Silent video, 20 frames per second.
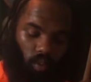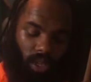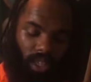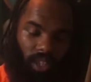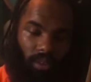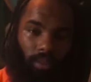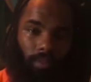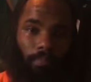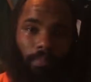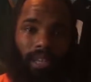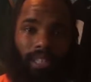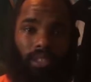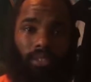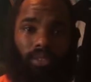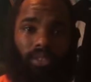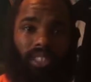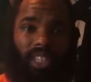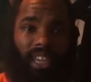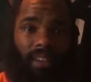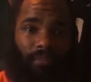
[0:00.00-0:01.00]
when your
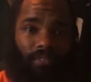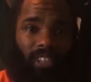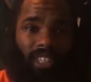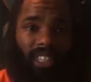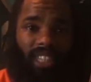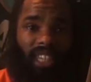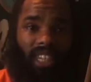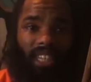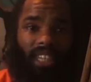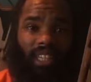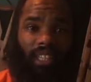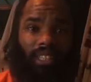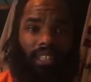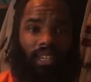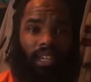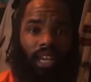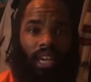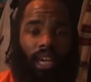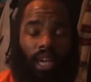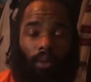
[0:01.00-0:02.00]
muscles get fatigued,
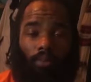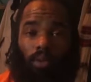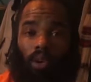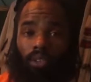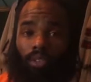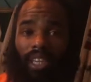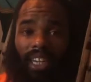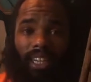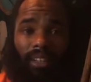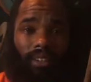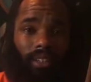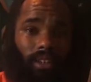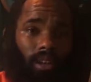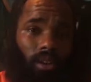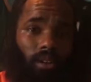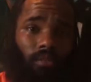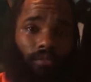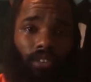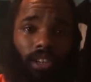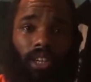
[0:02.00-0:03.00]
it won't take
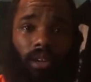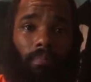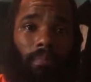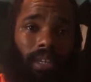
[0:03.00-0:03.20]
long for your